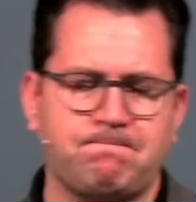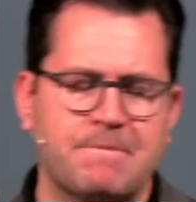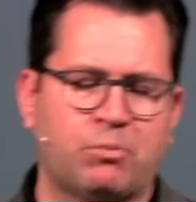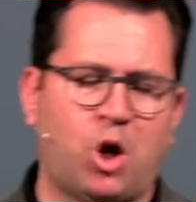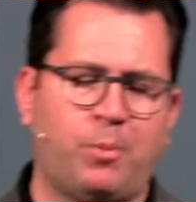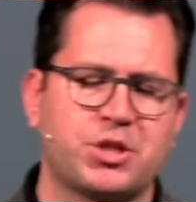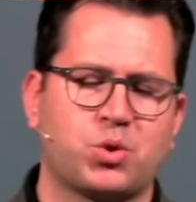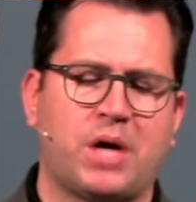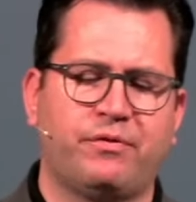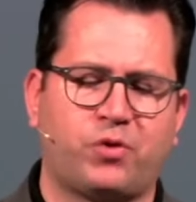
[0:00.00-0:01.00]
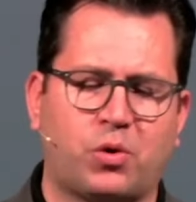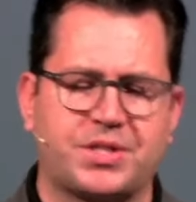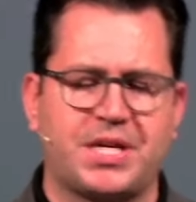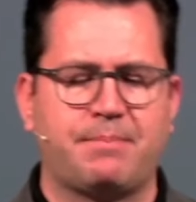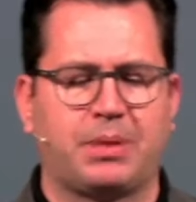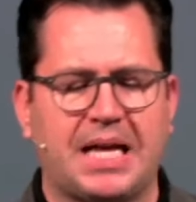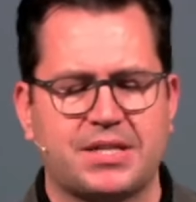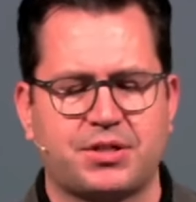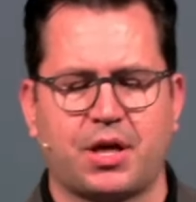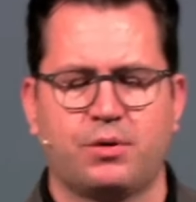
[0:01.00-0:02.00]
Romans 12 and 14,
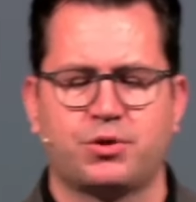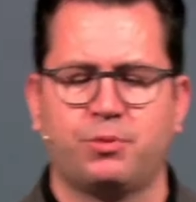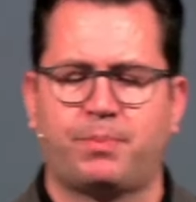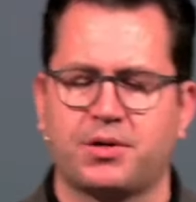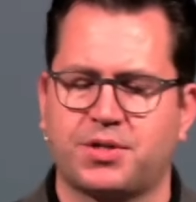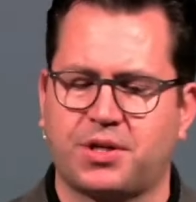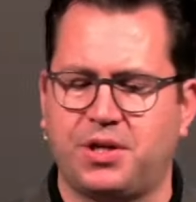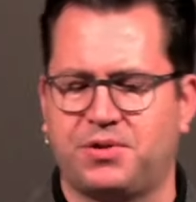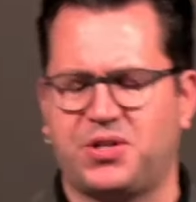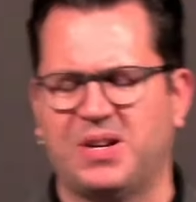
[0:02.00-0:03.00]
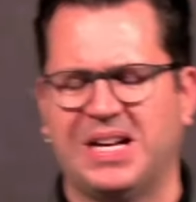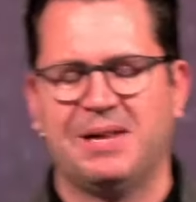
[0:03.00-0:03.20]
bless those who persecute you.